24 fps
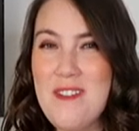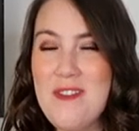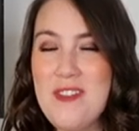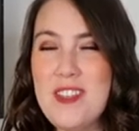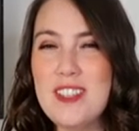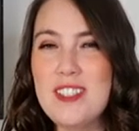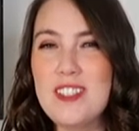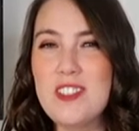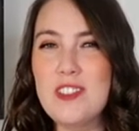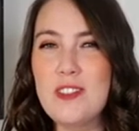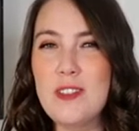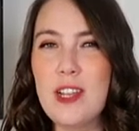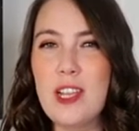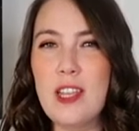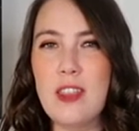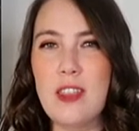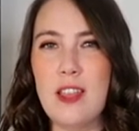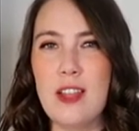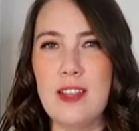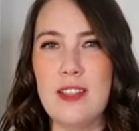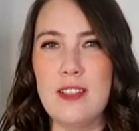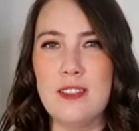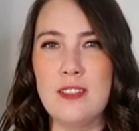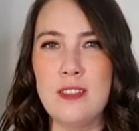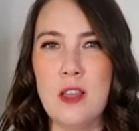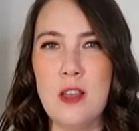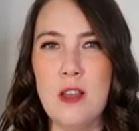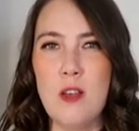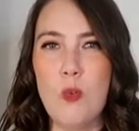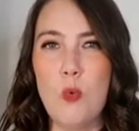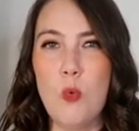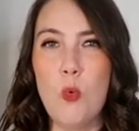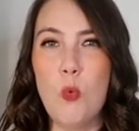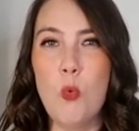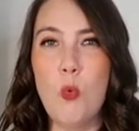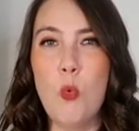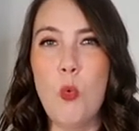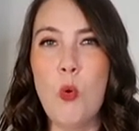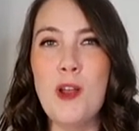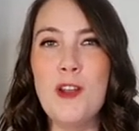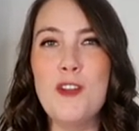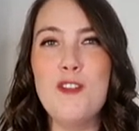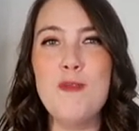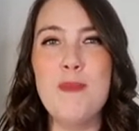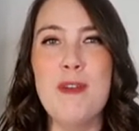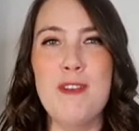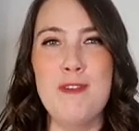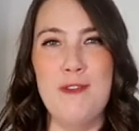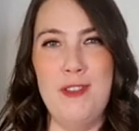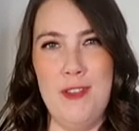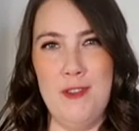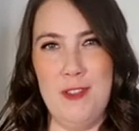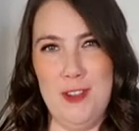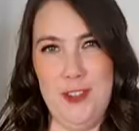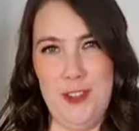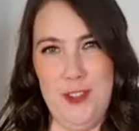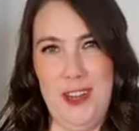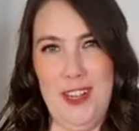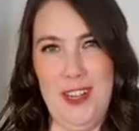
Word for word: of this drink that is one of my favorite